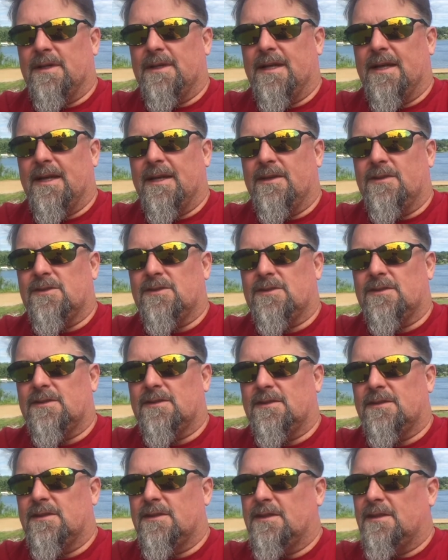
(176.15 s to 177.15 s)
of days,
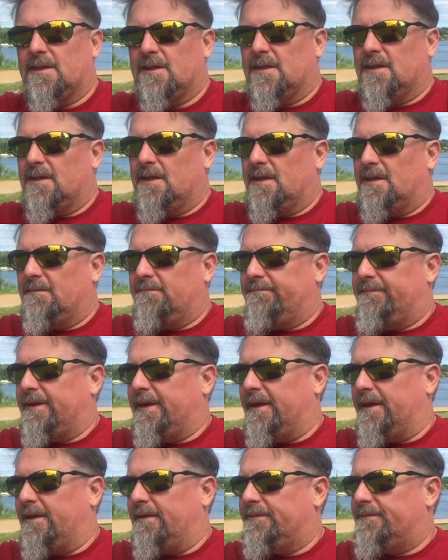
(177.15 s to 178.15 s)

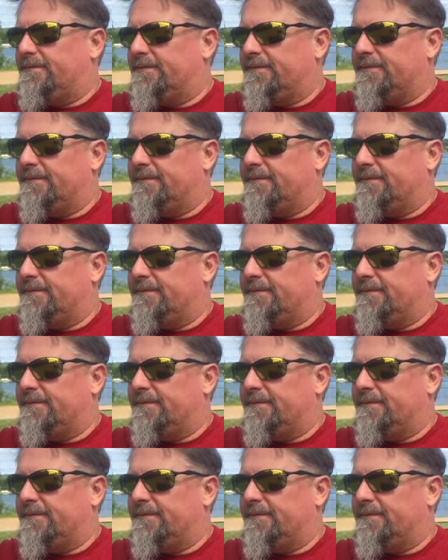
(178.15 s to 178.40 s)
you know,